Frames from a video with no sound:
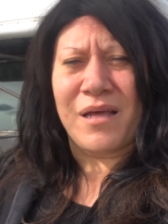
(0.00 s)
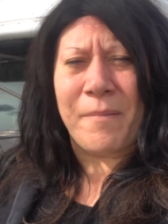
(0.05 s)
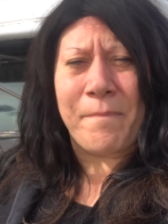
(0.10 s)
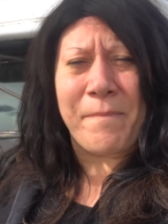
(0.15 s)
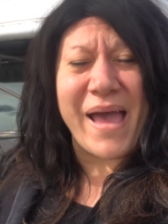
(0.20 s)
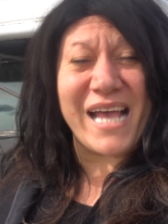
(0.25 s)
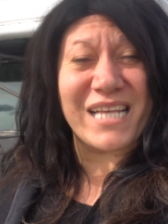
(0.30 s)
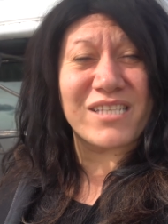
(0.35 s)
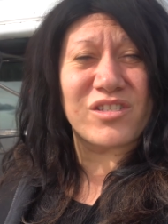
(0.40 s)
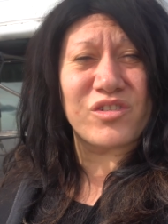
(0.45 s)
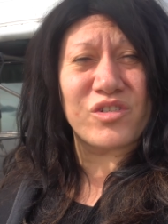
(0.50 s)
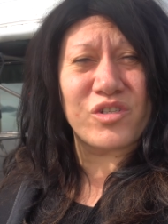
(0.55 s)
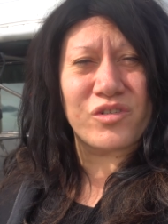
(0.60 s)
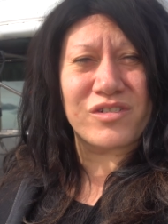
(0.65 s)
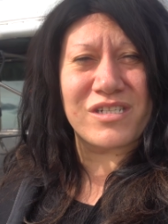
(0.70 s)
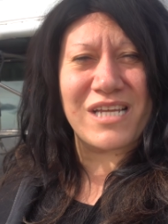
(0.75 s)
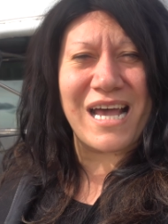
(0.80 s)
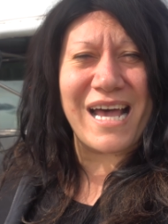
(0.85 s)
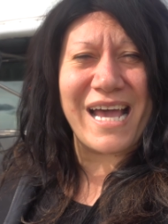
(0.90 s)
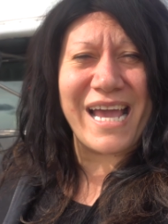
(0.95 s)
passenger
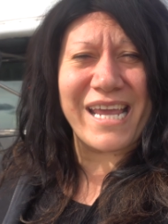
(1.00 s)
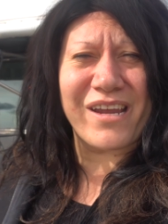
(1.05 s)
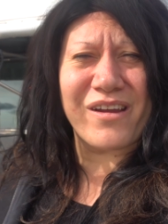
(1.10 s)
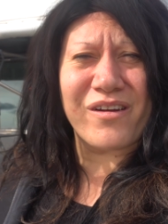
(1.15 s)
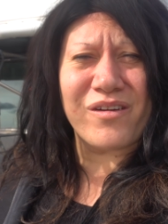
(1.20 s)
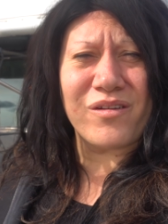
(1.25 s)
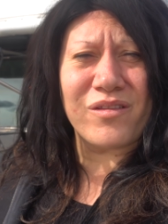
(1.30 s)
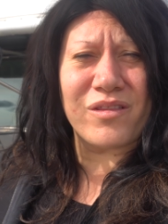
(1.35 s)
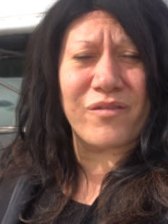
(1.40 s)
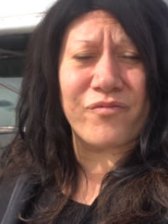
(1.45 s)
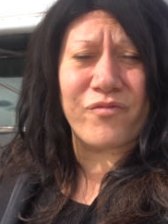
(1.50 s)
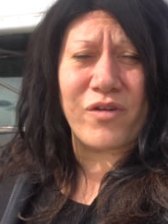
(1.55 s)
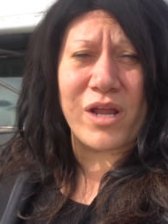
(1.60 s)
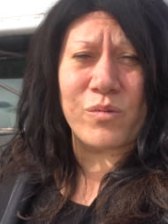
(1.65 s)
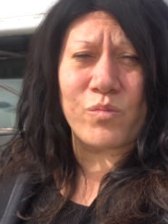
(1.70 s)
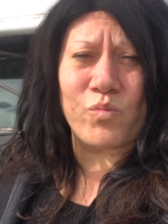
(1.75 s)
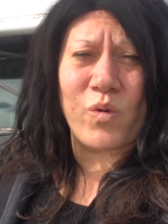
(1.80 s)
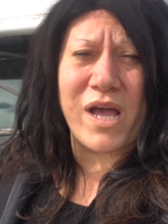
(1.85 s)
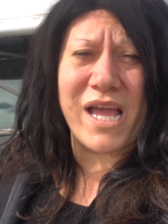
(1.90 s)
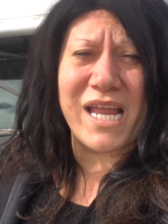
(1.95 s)
tire, the
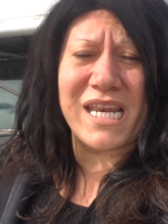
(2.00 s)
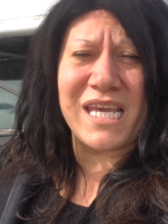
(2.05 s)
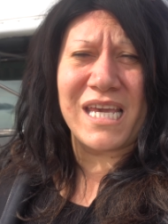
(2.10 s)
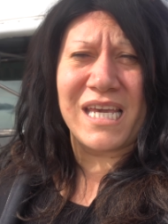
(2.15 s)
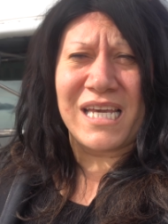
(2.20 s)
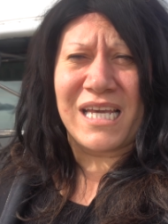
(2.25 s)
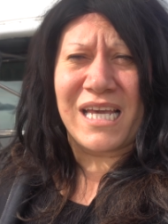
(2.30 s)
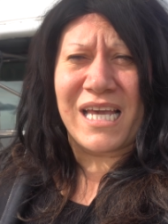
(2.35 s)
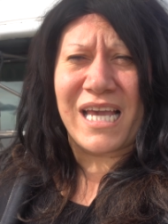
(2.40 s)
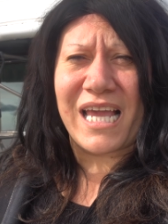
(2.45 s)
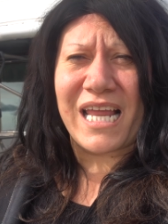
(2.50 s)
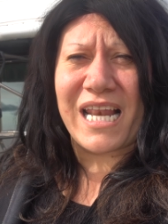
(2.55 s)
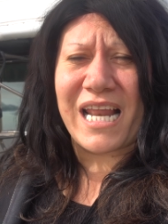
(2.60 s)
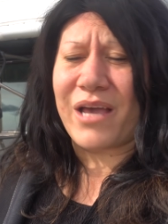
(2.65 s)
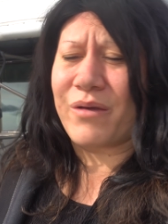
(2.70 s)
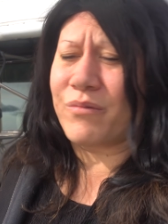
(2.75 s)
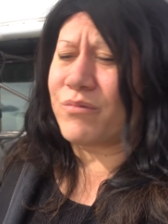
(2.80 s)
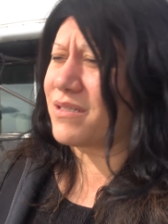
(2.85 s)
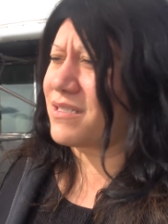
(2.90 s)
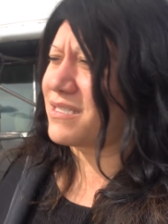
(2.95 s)
front one, and
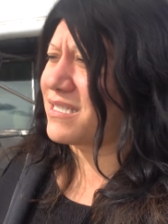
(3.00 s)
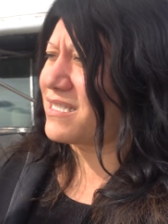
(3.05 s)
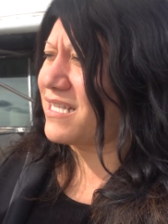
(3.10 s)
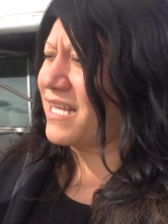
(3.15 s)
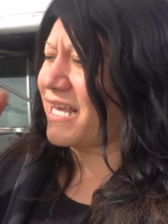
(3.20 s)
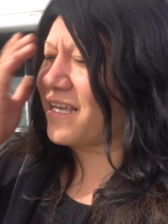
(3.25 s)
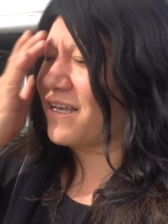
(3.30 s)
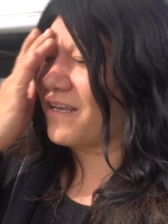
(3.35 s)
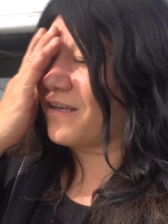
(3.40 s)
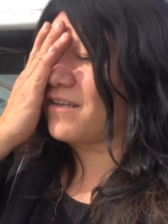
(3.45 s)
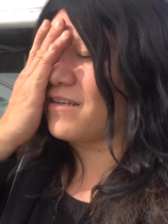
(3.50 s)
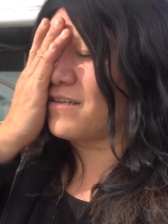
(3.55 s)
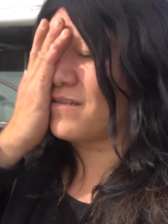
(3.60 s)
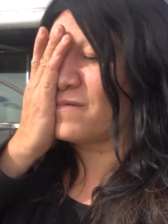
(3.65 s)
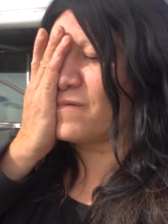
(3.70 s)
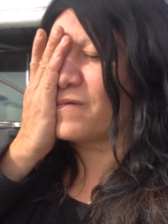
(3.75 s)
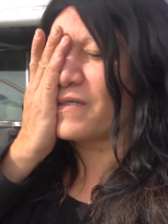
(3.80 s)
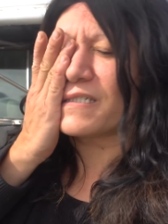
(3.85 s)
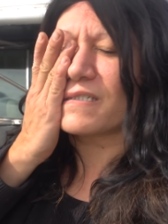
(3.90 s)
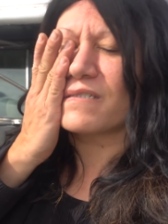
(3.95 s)
I was like,
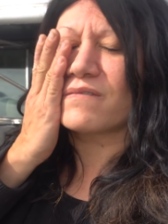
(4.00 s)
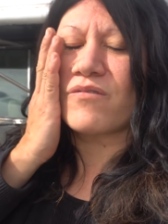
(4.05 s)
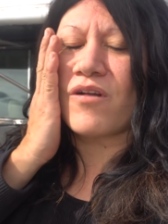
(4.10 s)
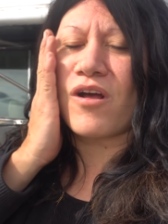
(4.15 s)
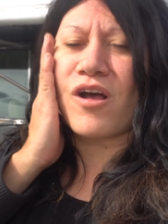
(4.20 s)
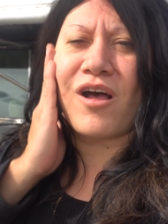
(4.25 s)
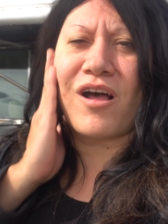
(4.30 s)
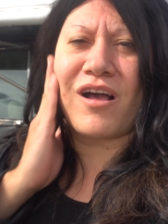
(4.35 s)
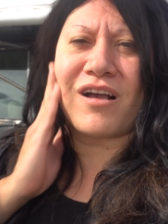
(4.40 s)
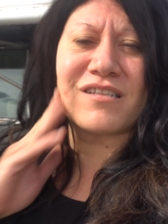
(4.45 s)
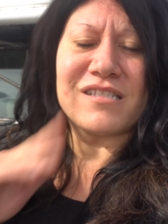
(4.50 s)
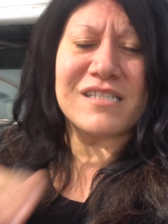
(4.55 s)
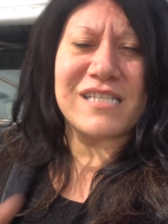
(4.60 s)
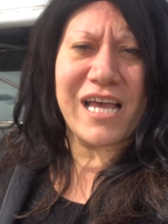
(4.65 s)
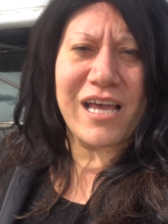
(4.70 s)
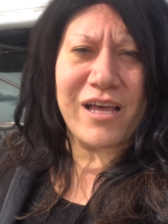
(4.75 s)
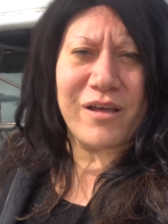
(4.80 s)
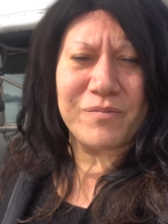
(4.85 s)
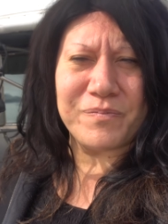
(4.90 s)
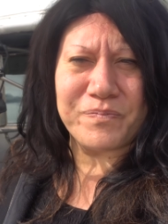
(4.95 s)
what is wrong?
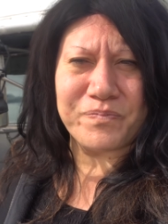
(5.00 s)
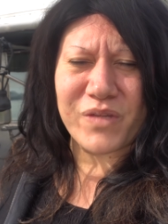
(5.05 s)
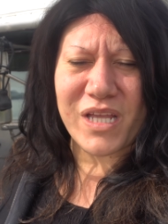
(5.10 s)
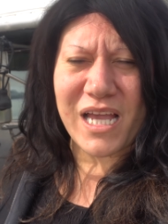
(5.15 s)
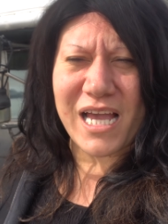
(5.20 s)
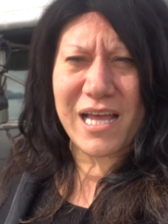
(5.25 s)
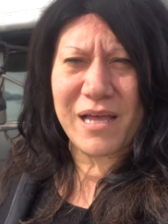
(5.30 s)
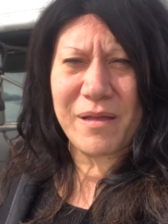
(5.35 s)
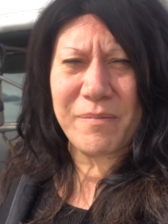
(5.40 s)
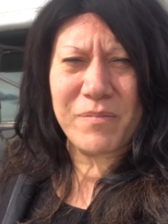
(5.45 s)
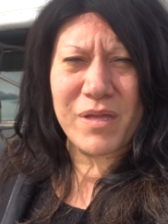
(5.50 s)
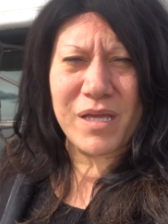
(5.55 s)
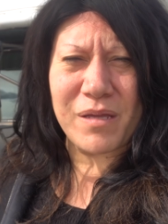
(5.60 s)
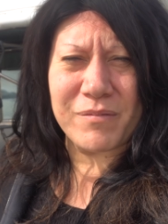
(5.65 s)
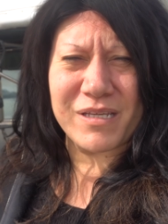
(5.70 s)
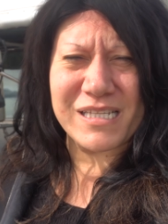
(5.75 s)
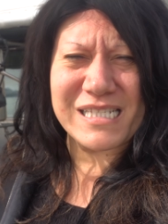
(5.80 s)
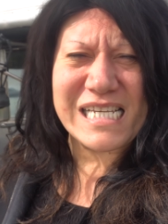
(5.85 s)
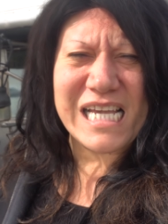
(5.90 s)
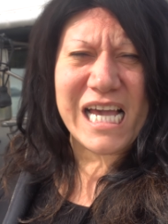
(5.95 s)
So, um,
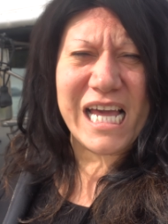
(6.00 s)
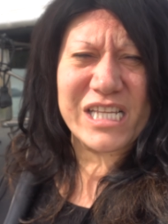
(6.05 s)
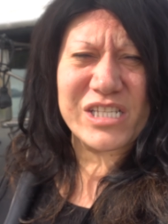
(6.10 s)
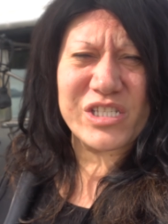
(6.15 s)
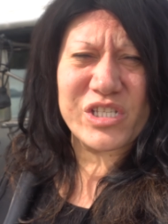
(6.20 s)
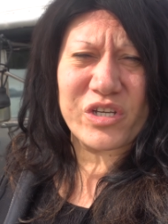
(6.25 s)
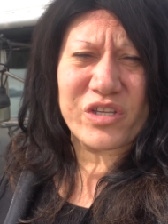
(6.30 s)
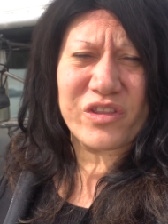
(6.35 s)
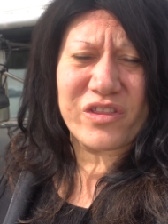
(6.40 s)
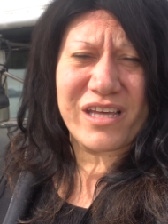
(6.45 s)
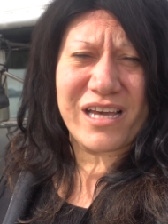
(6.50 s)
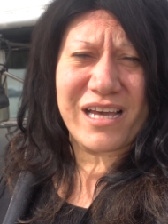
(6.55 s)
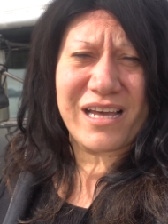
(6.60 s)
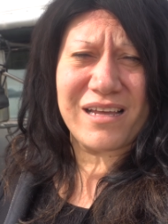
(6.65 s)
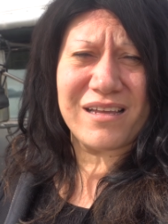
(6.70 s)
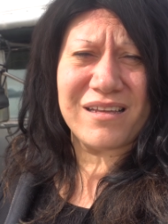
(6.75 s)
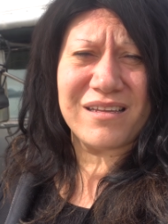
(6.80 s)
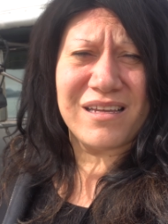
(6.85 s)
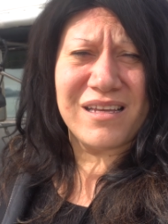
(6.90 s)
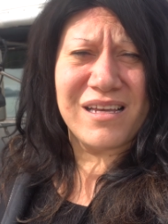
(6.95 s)
Scotty took
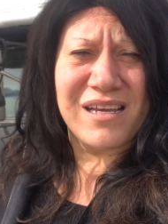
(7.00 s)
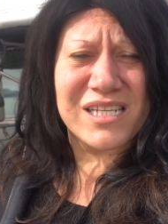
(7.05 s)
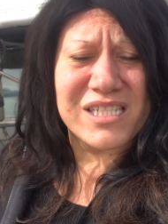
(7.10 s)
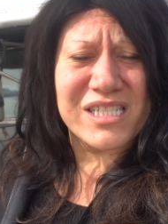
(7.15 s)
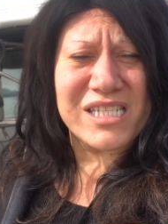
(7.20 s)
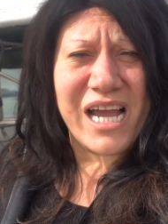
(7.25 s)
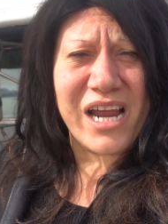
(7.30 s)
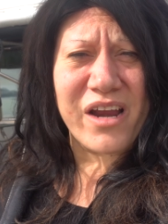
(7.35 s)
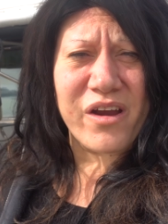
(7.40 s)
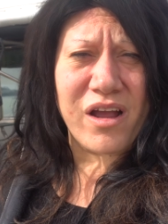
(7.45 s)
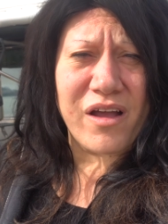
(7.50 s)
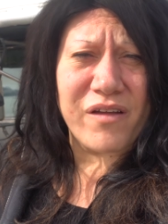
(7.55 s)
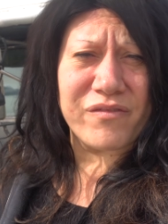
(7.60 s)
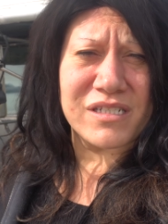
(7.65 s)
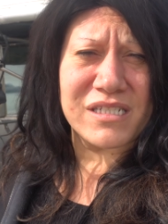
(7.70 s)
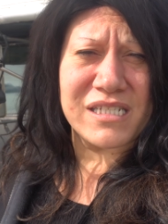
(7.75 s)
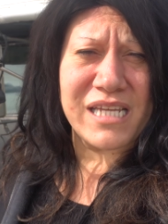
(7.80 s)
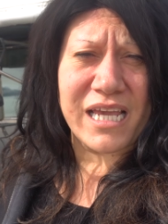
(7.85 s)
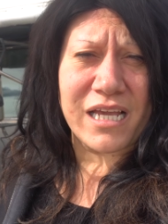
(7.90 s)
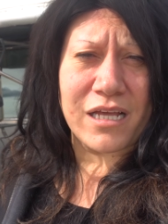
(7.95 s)
the tire off
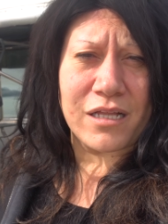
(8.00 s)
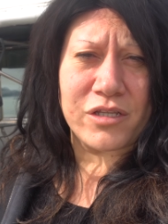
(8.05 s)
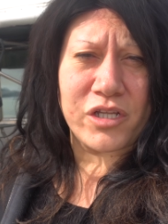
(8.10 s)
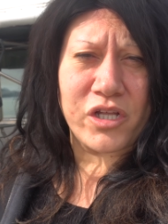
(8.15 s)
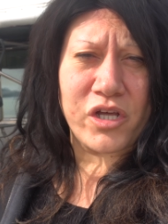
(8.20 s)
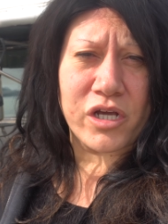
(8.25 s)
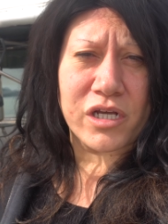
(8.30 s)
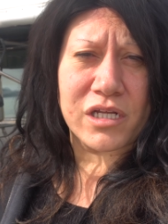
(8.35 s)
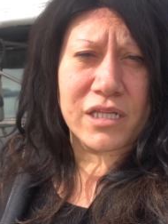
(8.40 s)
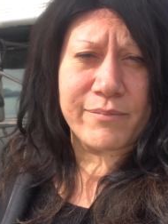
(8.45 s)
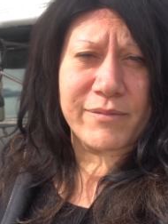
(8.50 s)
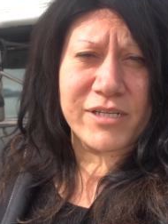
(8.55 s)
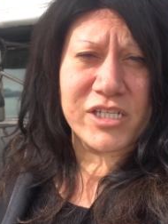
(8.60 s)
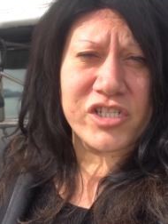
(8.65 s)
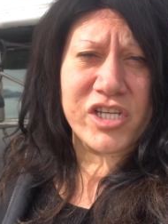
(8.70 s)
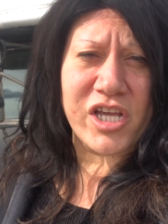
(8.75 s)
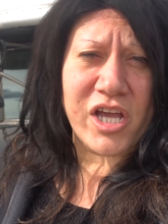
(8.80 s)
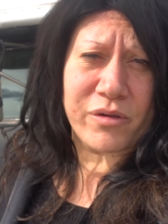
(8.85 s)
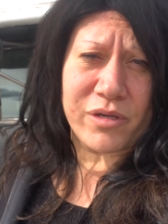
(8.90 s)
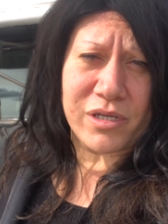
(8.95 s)
to take a look. Let me
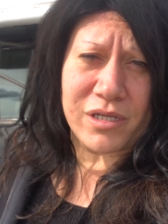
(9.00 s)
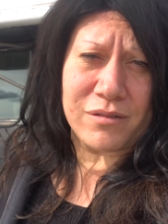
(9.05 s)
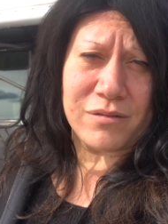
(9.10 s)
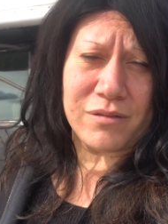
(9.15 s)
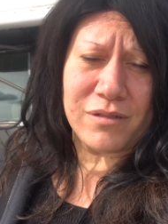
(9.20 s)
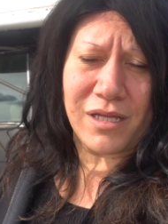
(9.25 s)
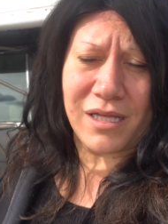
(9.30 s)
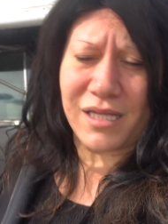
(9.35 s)
show you.